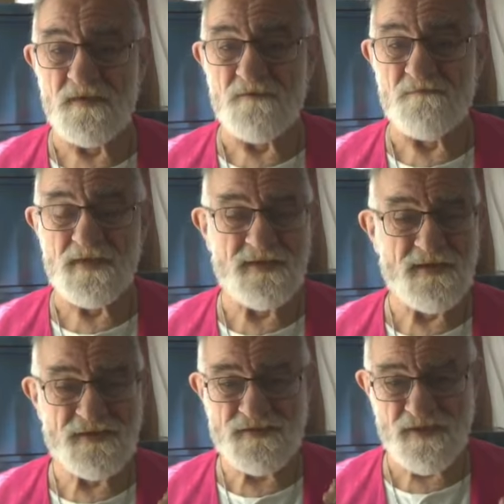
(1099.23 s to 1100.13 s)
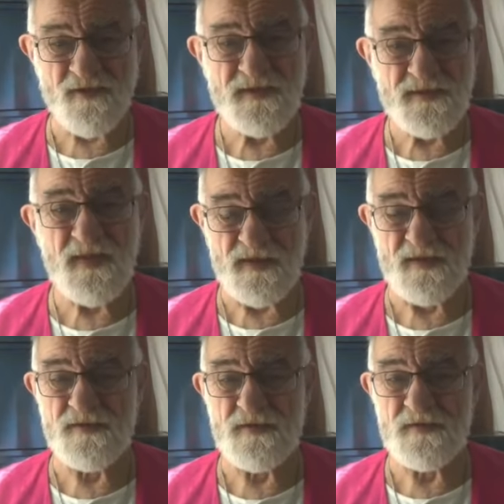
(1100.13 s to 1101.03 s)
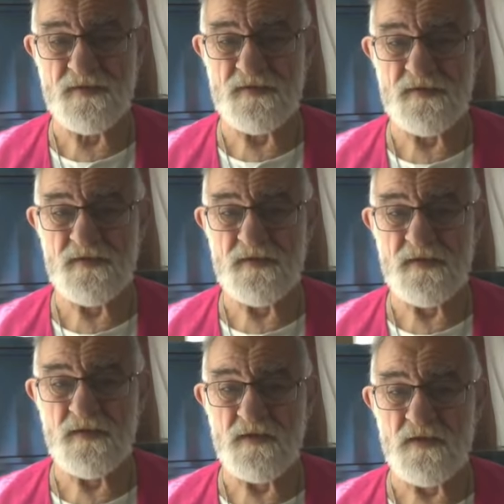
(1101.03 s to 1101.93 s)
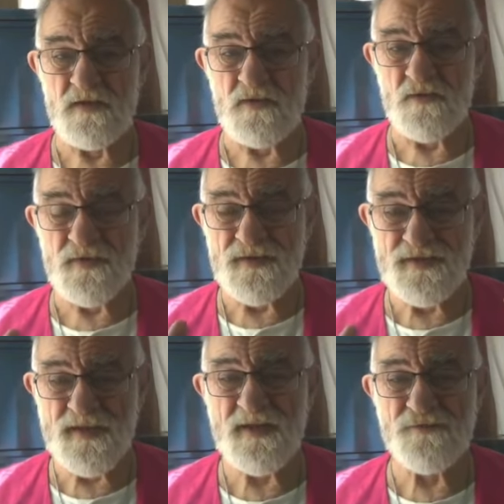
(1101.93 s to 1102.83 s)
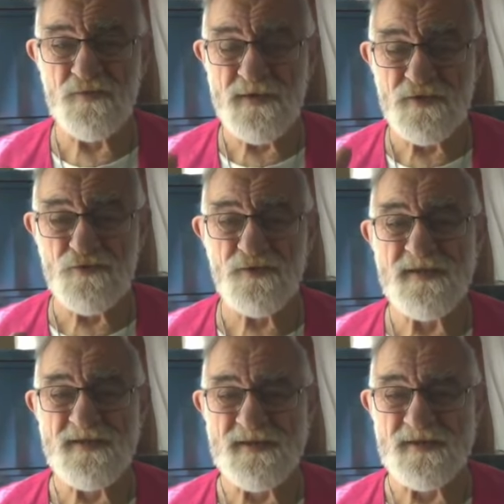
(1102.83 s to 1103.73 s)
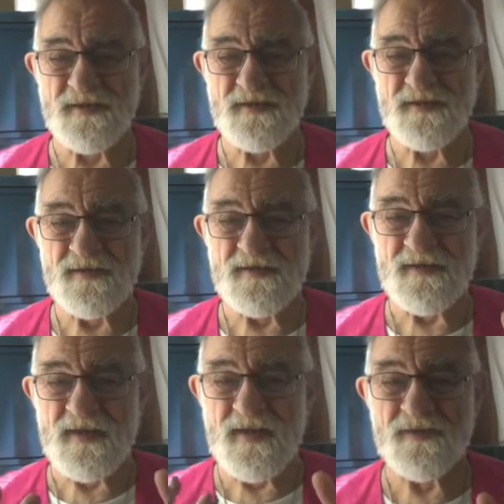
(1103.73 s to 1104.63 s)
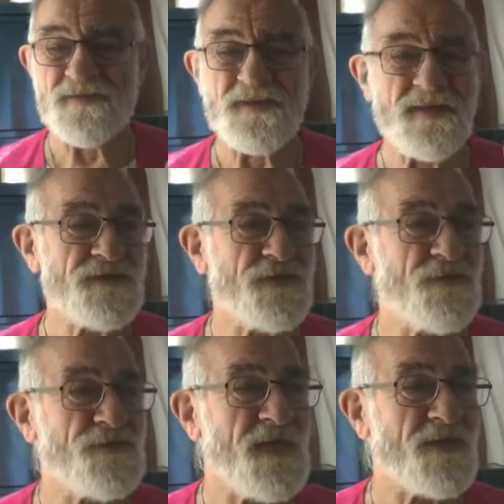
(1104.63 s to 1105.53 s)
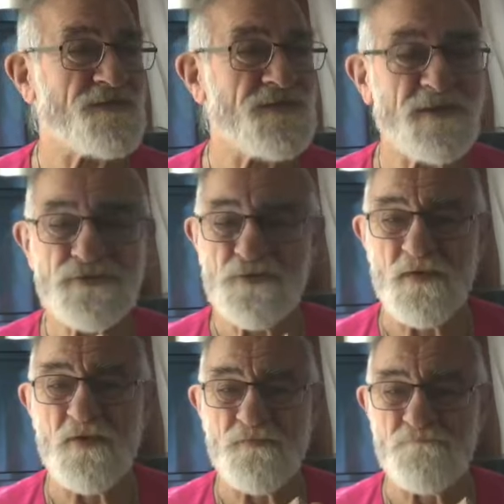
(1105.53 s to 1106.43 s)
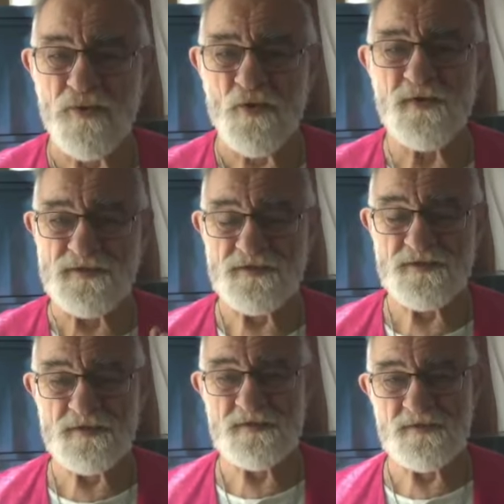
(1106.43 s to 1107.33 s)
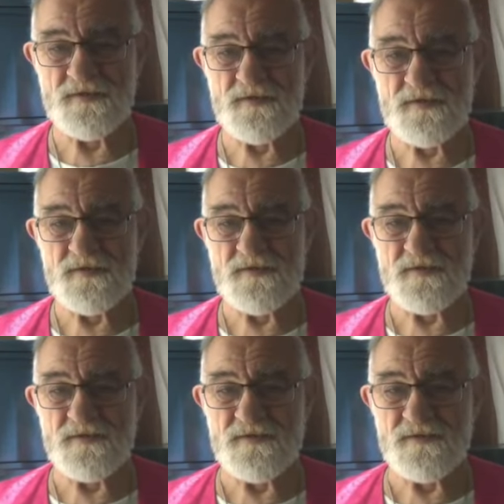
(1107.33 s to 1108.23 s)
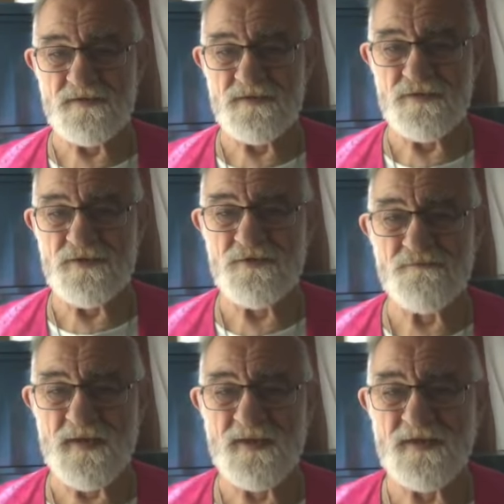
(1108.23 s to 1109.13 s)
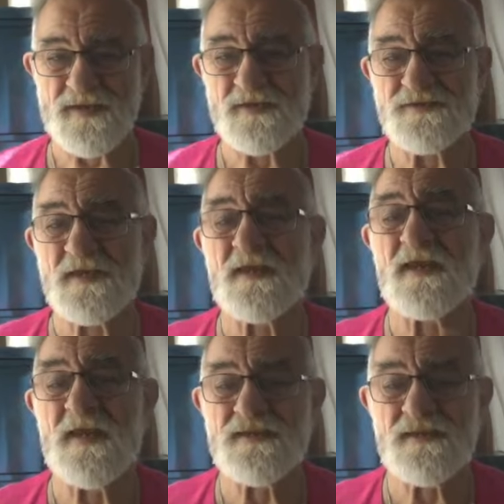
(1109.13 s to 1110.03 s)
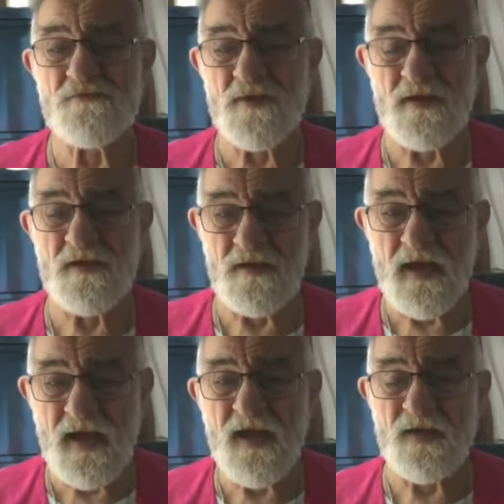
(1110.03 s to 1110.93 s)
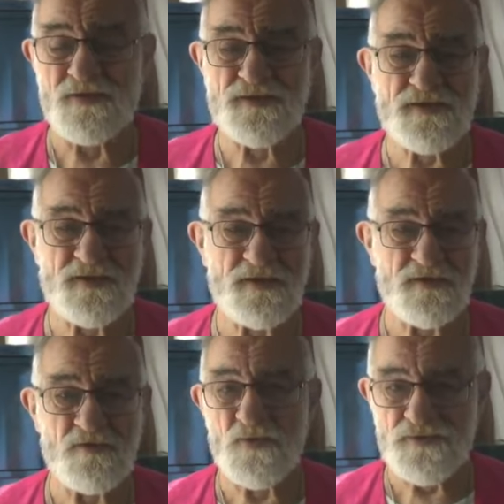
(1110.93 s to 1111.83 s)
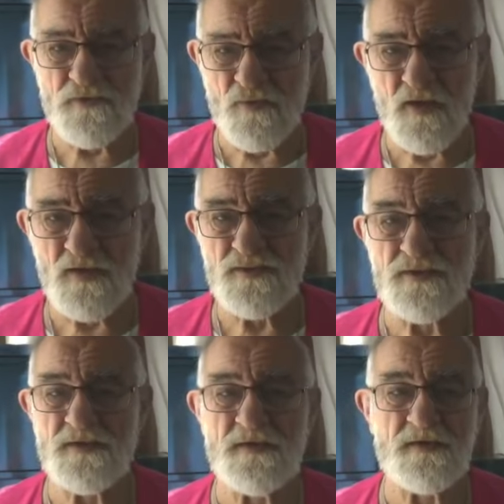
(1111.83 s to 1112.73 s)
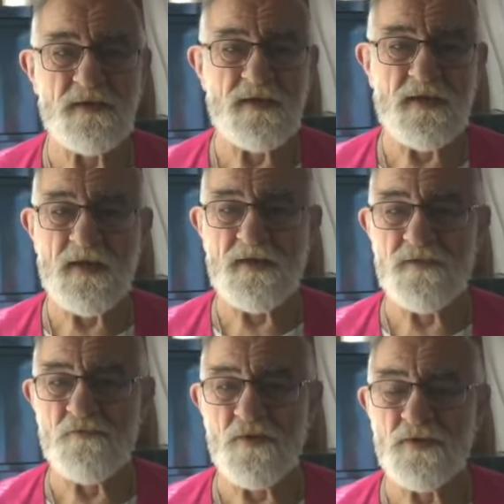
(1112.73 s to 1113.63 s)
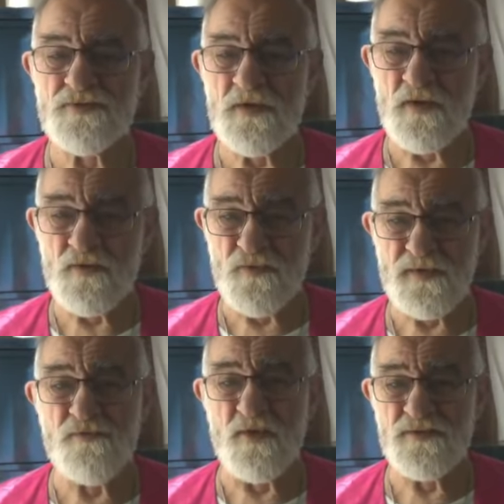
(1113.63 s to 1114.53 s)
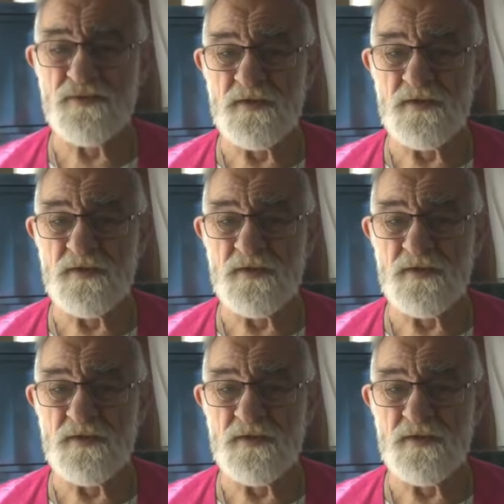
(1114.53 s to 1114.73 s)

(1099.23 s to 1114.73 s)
but it's like that. We said, we agreed at the 2012 point. Humanity as a collective were asked, what do you want? And it was, we want